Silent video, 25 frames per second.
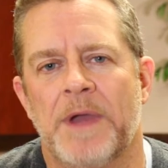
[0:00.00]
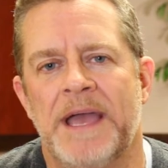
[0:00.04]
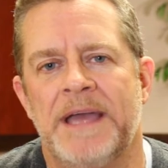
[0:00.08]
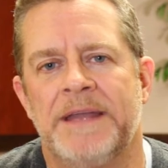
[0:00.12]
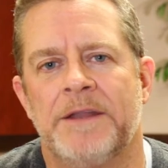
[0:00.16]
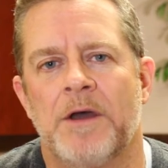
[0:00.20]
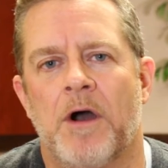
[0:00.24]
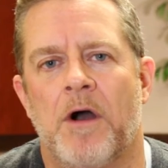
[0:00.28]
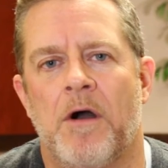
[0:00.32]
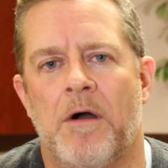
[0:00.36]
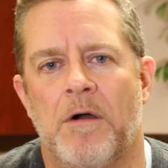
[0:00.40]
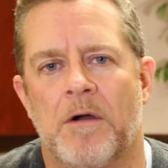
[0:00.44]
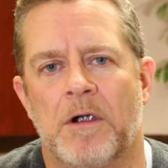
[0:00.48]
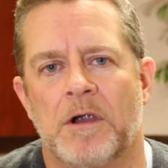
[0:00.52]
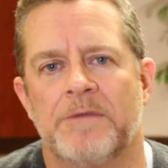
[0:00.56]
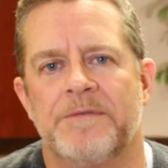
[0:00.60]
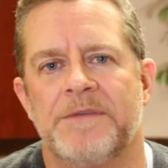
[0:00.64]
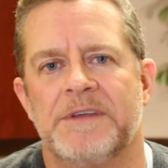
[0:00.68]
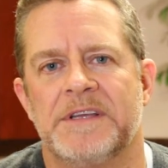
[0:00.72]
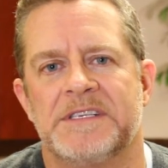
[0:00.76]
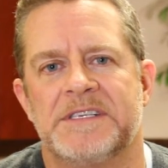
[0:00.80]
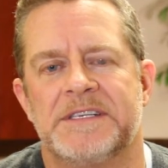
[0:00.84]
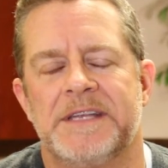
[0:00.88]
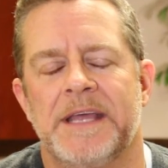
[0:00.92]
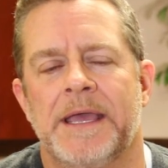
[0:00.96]
end to
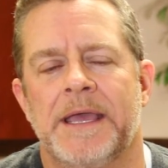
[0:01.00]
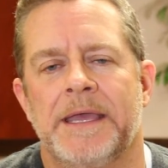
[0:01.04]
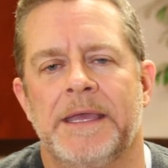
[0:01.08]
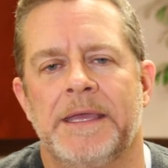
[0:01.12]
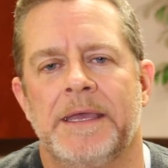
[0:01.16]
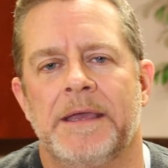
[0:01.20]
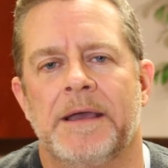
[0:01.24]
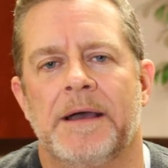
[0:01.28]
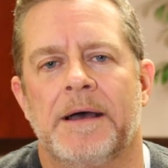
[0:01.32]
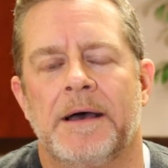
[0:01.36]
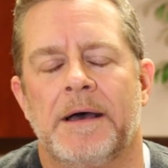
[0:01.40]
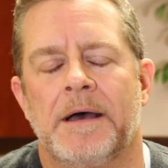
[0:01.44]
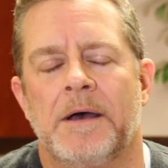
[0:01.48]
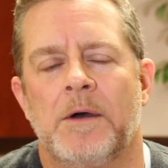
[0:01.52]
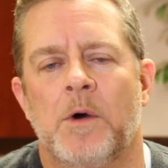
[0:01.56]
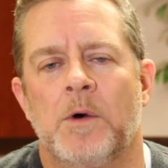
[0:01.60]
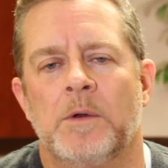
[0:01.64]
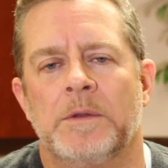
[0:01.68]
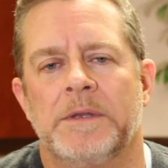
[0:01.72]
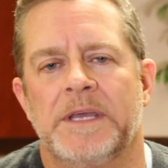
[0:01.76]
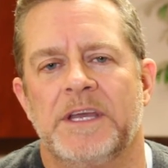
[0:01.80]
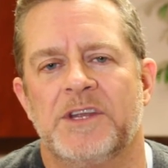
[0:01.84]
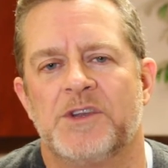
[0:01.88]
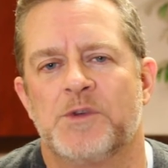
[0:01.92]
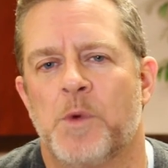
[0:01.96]
harvest
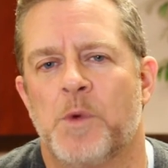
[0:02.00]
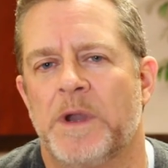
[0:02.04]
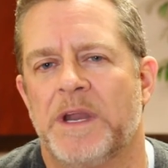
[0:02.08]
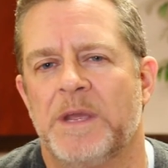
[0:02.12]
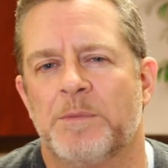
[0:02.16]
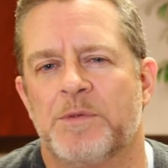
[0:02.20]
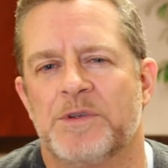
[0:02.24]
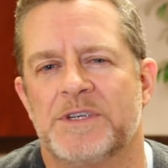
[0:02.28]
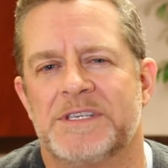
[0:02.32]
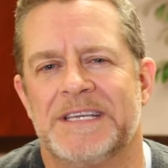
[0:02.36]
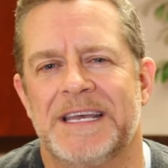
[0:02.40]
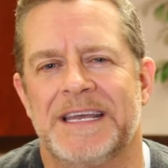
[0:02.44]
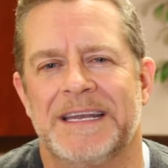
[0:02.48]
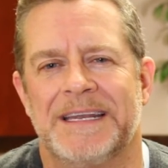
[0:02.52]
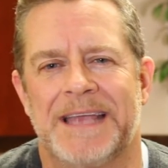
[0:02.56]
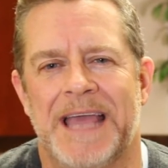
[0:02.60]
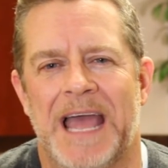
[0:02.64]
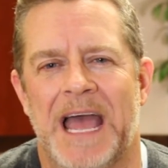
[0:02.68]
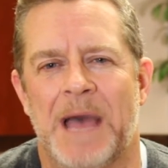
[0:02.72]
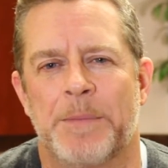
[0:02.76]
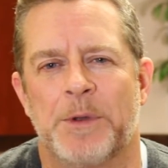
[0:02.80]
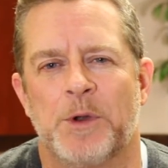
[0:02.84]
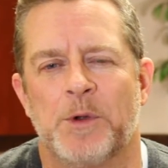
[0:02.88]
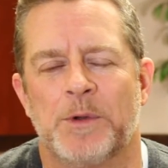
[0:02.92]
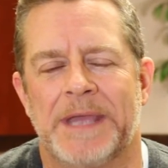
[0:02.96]
only a 20%
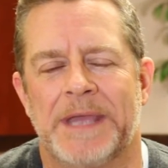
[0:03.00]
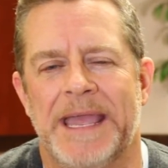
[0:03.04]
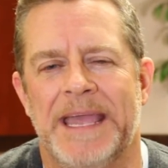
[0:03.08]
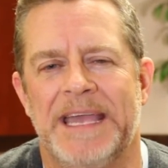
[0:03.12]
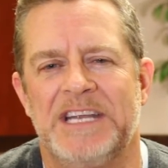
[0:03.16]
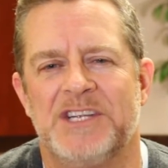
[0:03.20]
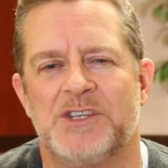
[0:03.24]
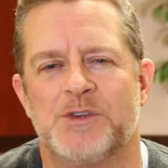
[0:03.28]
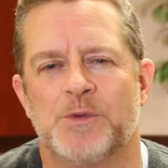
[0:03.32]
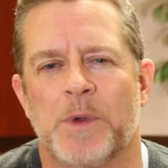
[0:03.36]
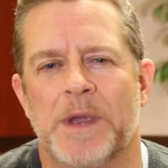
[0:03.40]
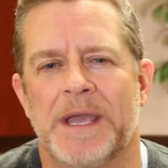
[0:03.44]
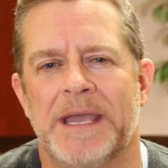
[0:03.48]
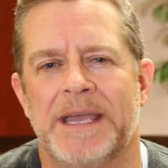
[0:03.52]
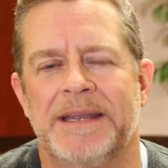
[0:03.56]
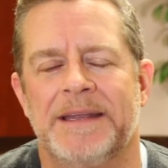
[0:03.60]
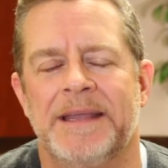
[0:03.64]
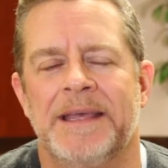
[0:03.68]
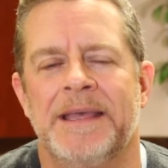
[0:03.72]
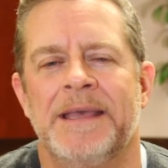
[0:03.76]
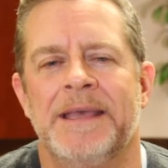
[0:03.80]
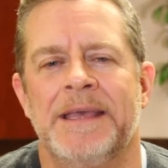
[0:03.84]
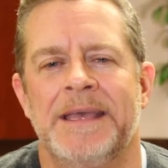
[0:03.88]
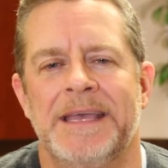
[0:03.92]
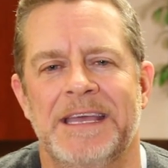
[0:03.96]
capital gains
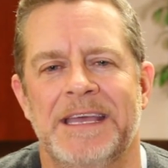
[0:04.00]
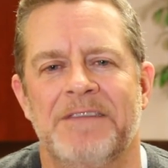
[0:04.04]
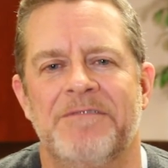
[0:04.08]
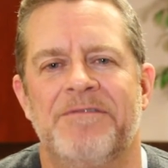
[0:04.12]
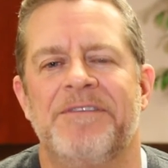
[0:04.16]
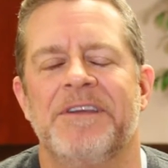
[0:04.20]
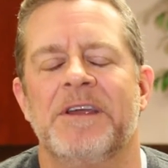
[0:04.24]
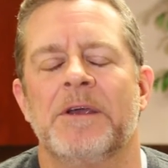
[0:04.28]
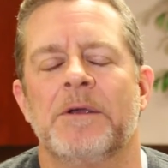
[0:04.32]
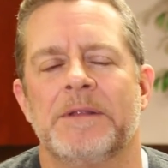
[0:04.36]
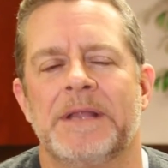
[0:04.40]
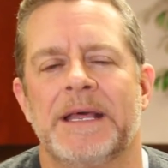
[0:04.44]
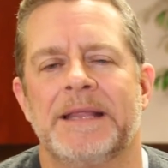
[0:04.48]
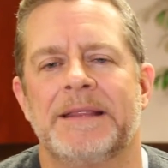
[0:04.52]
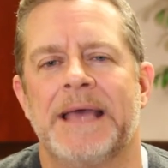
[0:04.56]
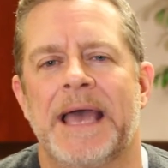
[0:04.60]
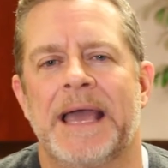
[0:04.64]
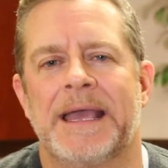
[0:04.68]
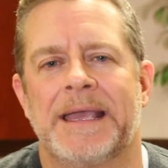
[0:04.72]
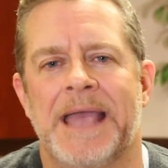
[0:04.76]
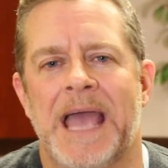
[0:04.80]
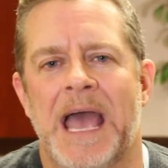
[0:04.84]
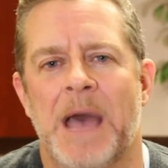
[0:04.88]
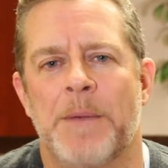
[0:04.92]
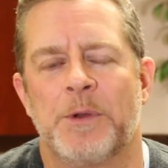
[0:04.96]
rate in fear that
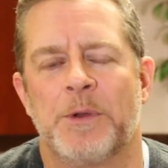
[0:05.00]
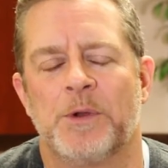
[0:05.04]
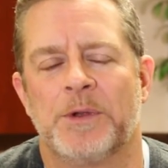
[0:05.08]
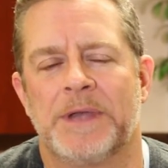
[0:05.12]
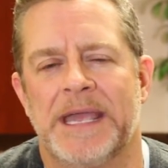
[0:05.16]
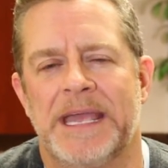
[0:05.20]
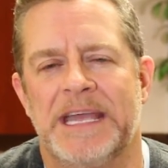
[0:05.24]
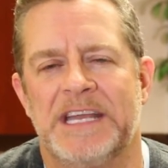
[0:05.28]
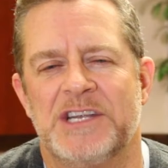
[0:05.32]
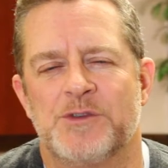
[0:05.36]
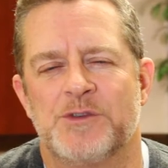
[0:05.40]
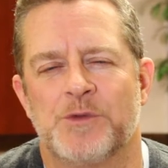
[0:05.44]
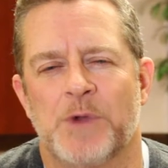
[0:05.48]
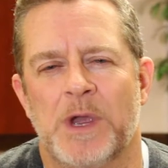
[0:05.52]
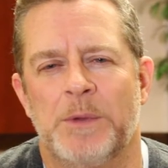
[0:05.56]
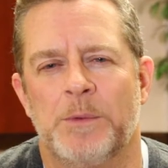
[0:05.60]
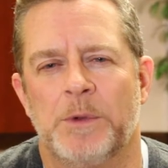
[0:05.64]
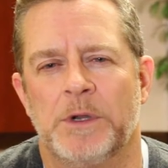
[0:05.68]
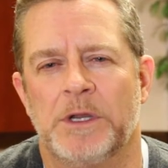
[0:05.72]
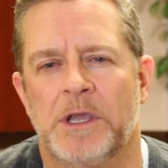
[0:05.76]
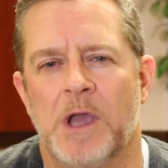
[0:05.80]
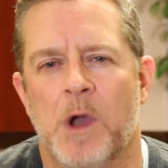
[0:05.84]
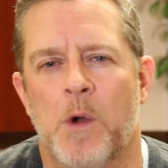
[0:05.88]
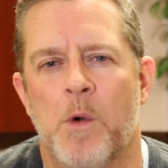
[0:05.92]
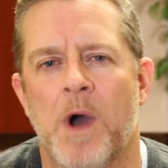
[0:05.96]
that capital gains rate
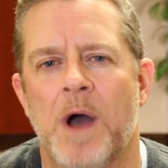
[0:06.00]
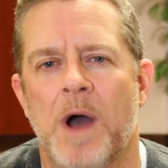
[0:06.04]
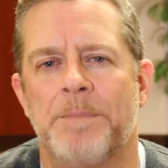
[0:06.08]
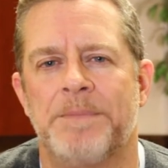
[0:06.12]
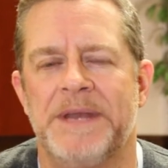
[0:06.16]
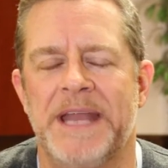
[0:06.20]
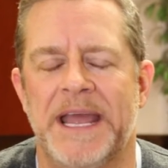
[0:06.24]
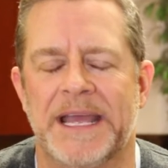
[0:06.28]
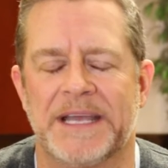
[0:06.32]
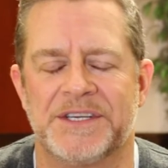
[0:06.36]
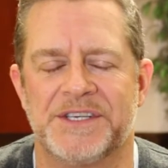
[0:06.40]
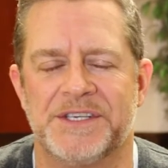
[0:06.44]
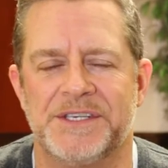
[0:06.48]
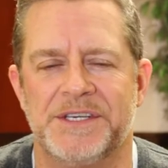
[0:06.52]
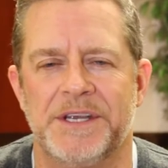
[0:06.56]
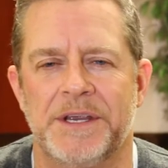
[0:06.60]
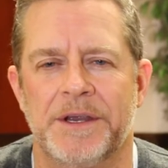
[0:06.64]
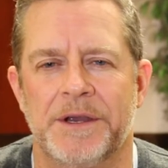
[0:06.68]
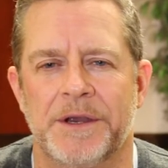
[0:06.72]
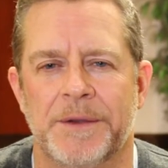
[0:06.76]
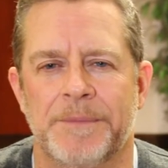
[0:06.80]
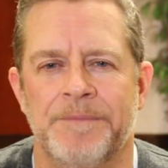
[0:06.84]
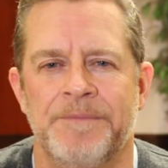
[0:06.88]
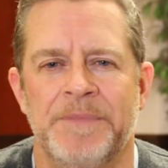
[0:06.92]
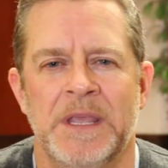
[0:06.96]
would go up next
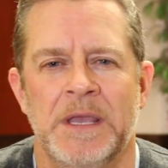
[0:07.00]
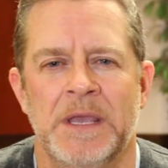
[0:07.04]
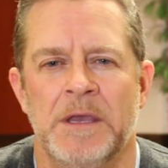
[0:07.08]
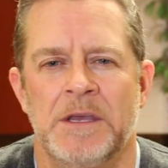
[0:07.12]
year.